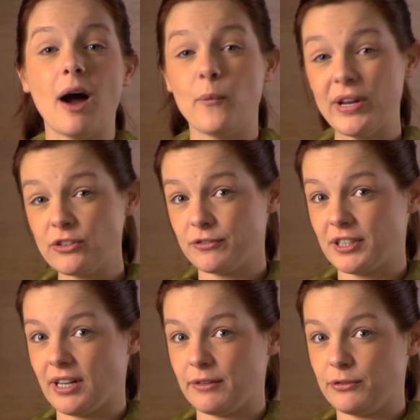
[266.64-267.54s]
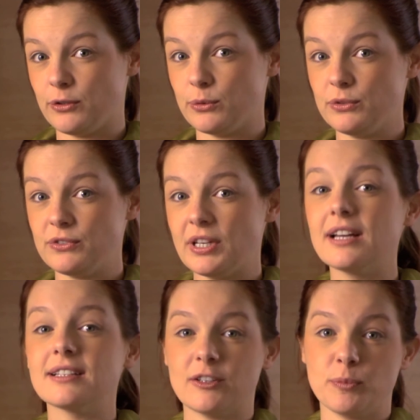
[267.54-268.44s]
Which of the knives you use,
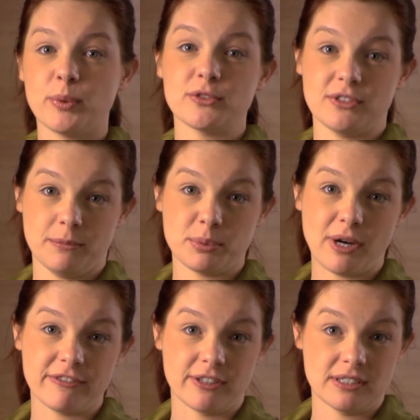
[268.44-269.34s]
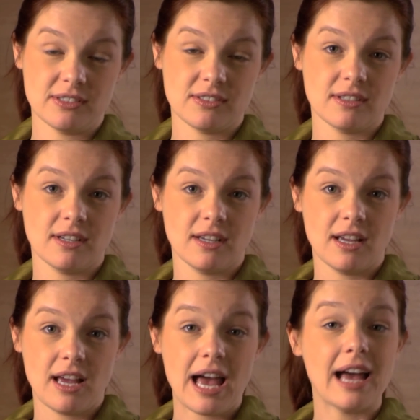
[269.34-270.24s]
that's personal preference.
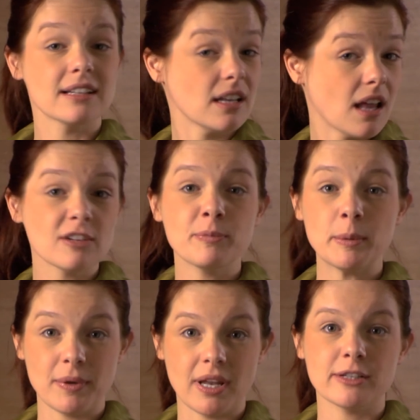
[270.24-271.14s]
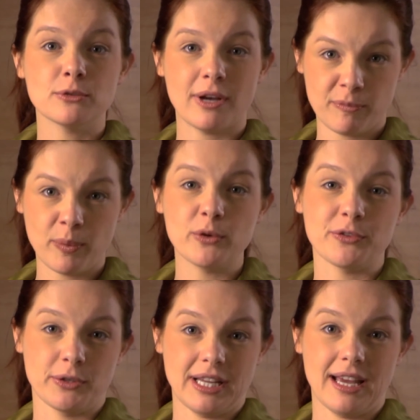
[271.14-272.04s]
And a lot of people like to have both on